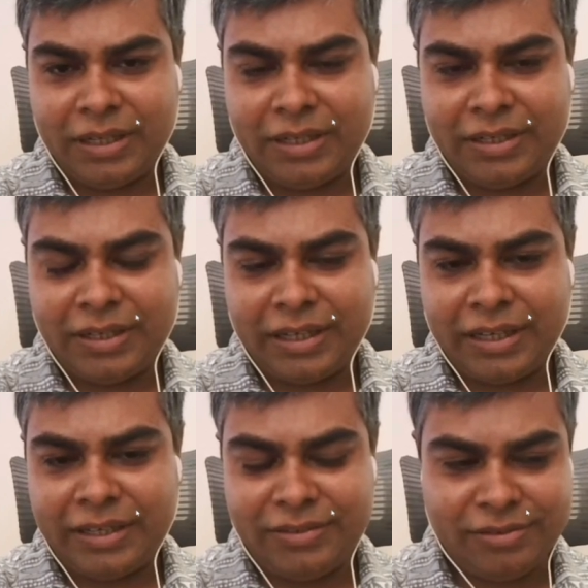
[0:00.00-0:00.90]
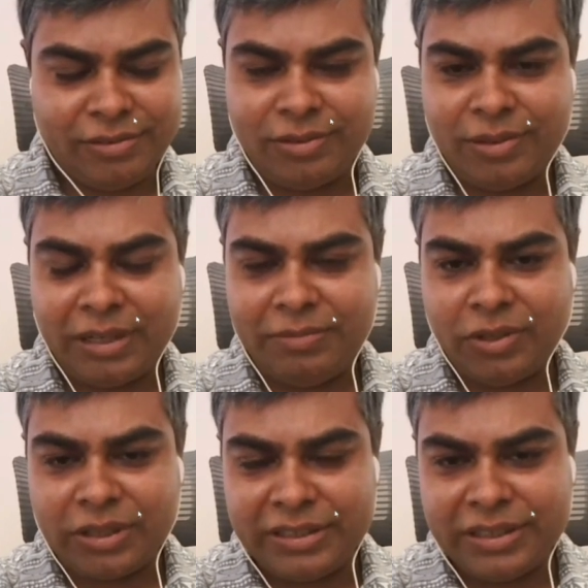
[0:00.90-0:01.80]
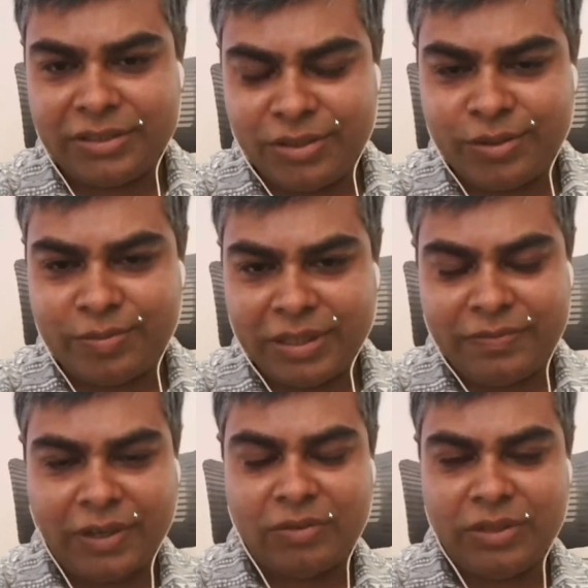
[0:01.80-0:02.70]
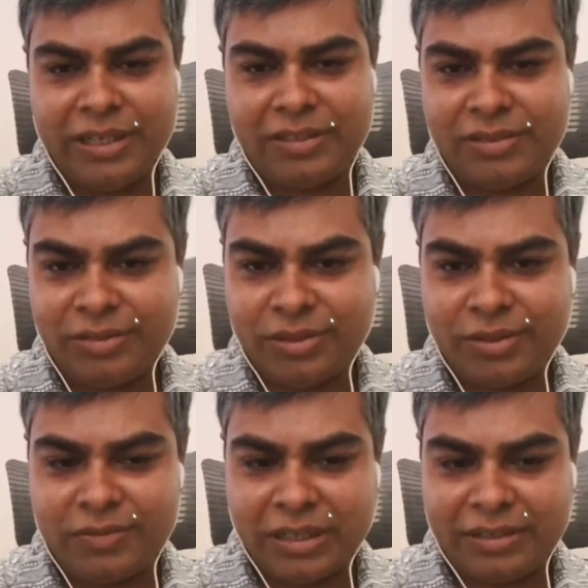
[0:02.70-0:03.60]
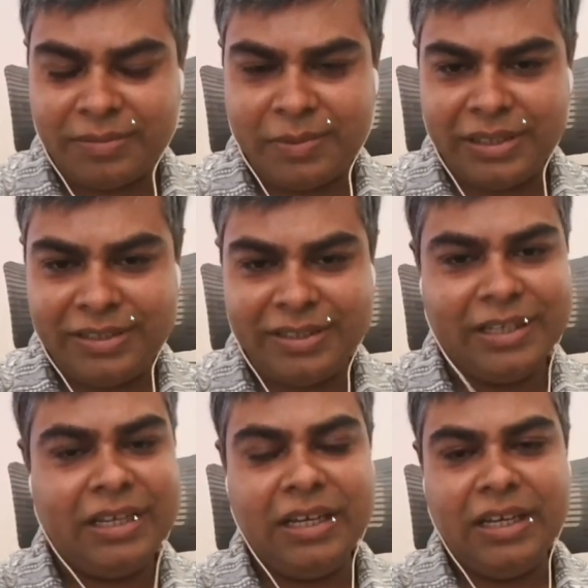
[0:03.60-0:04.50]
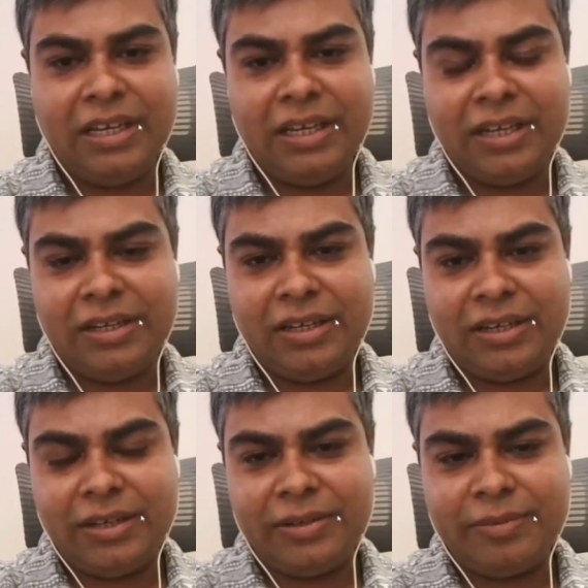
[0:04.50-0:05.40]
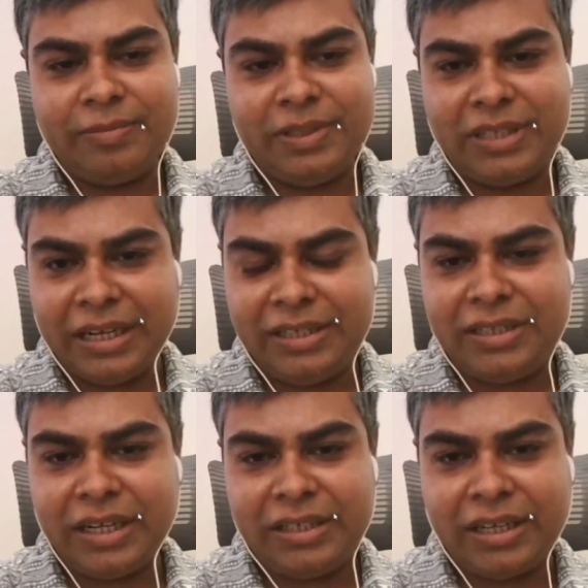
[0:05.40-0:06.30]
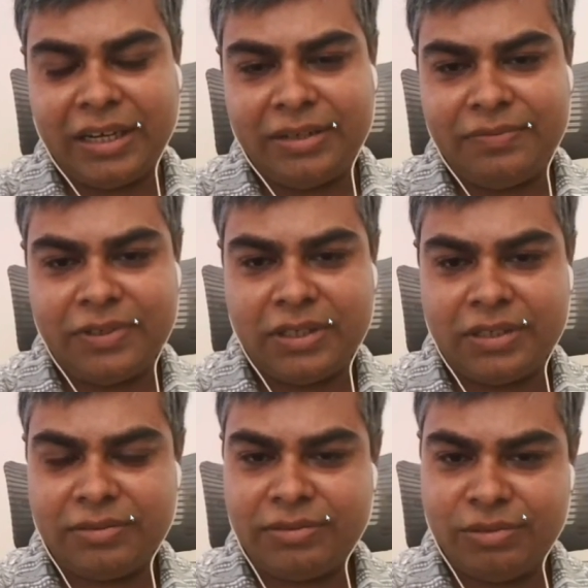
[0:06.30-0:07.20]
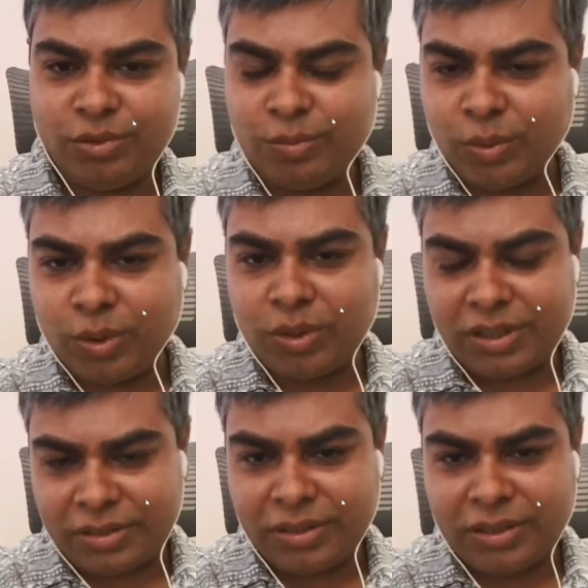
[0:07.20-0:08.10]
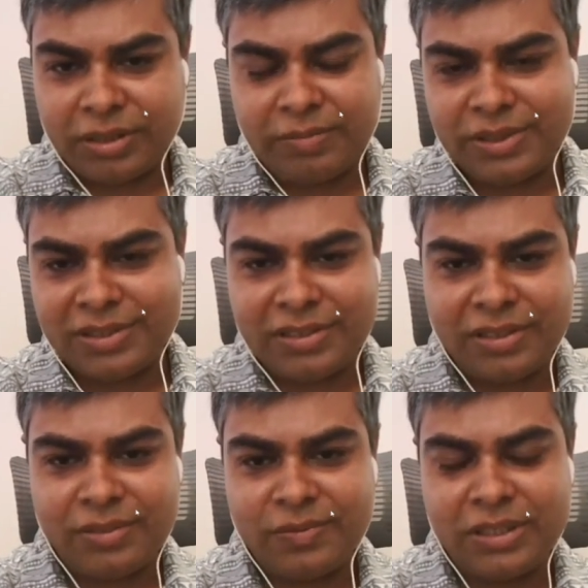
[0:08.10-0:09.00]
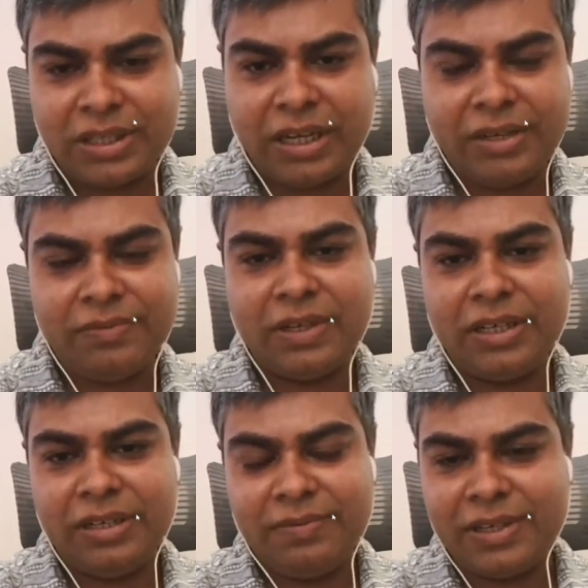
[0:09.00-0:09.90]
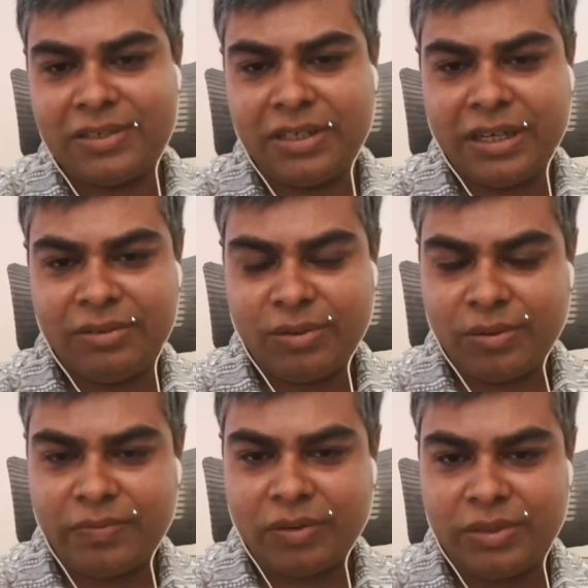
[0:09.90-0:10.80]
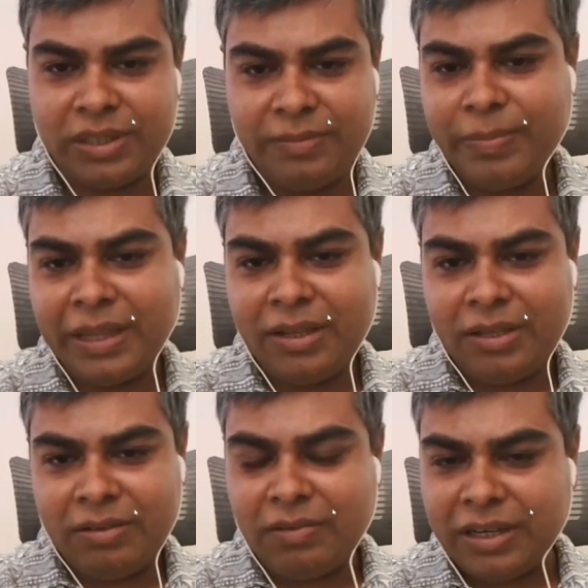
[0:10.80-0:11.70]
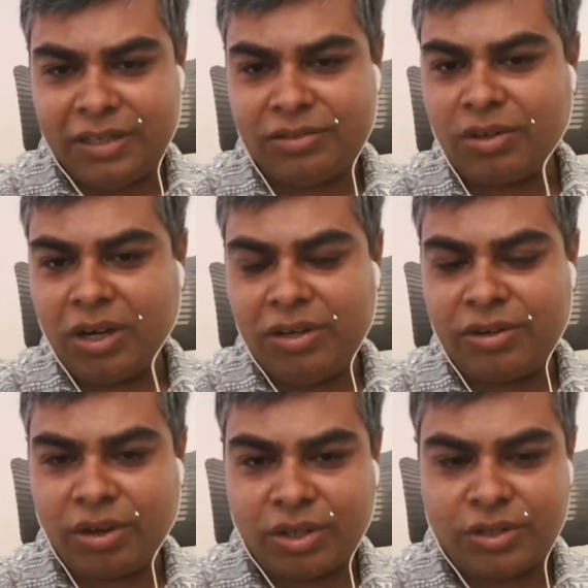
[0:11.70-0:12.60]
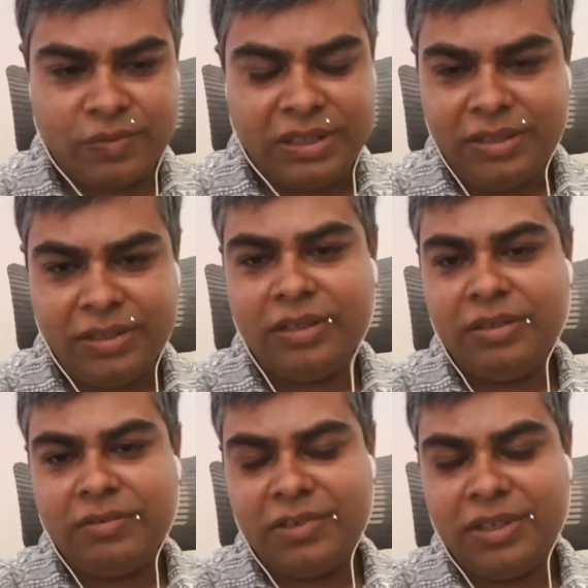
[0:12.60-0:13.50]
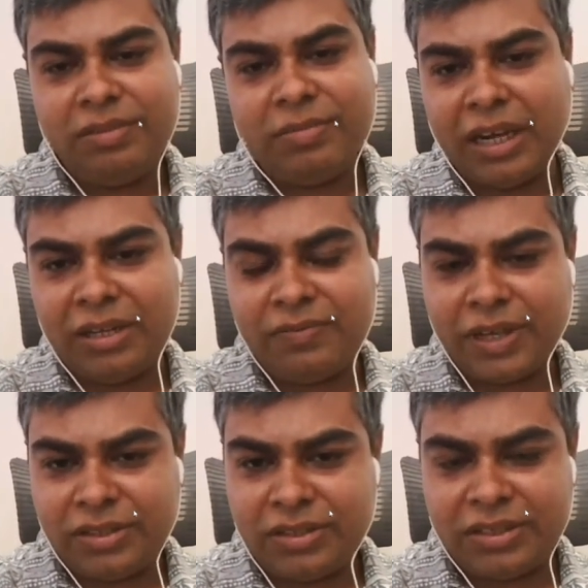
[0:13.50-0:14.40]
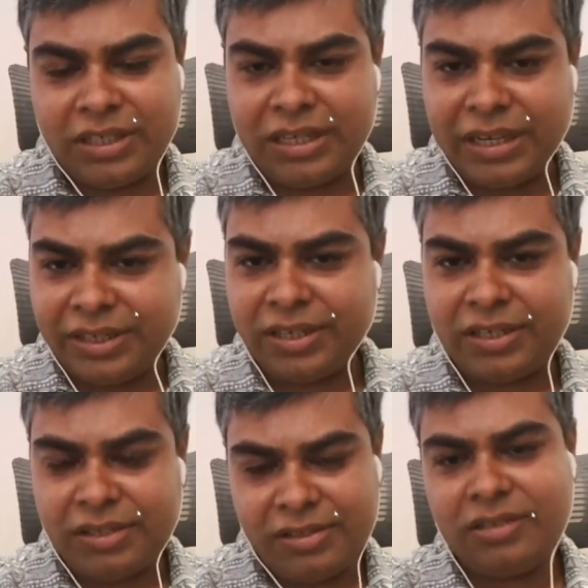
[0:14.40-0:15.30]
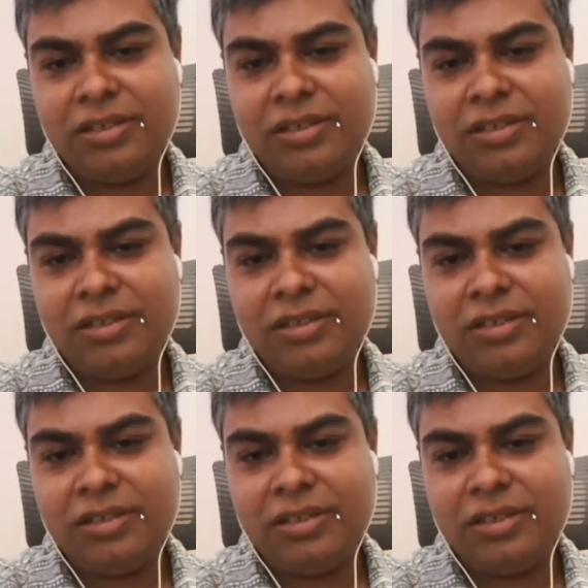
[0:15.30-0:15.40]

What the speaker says: as you know, I'm Dr. Shishir Gupta, founder and CEO of Startuplanes. And besides that, I have two more businesses which I have invested and co-founded. One is called Frosty. We manufacture electricals.